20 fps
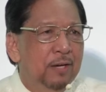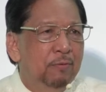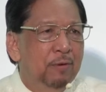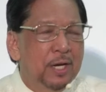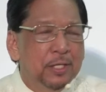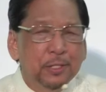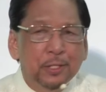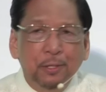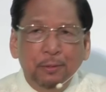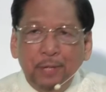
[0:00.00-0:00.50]

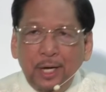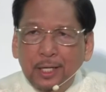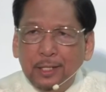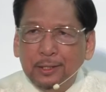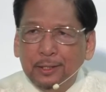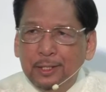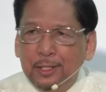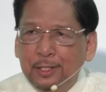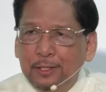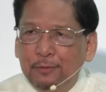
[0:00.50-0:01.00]

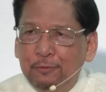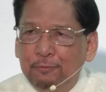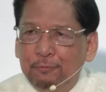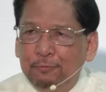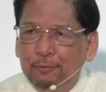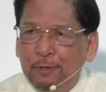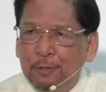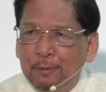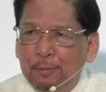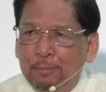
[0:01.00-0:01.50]
resurrected
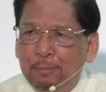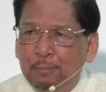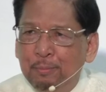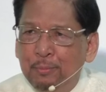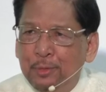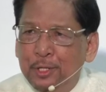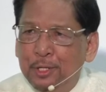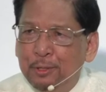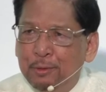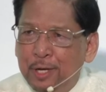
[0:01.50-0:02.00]
from
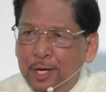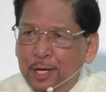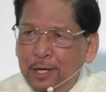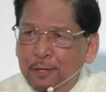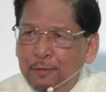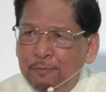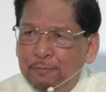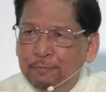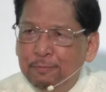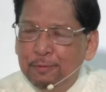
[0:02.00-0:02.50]
the
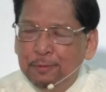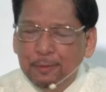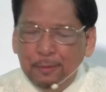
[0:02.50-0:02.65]
grave.